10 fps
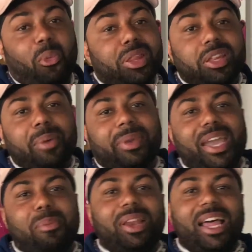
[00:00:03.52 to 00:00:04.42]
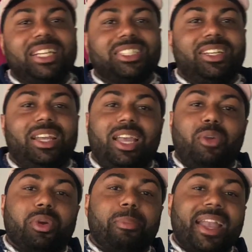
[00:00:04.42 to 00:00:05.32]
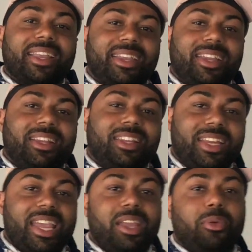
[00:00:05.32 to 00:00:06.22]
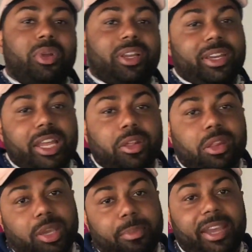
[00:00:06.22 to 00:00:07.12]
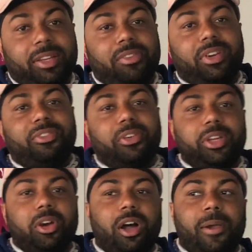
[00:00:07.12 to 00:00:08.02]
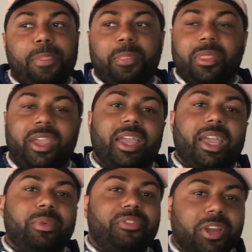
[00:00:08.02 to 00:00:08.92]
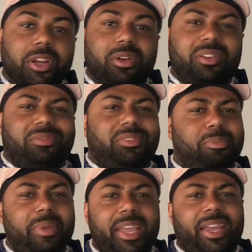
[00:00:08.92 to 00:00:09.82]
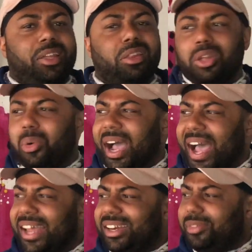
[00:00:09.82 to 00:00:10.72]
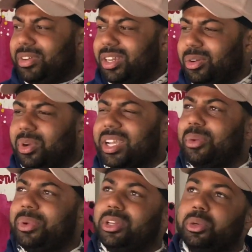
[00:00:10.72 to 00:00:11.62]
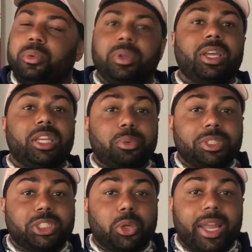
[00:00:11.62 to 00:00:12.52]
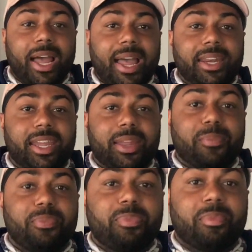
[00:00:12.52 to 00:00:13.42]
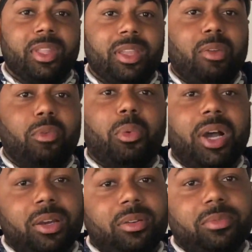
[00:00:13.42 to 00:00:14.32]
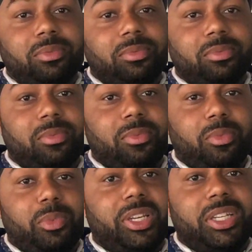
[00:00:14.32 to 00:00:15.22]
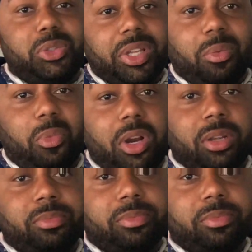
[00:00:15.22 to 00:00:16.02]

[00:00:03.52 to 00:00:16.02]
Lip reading: What's up, Camp Logic? We're back again today with another STEM activity for you all. And we figured, man, it's so hot and everything. What can we do to enjoy a hot day? For one, we could drink some water.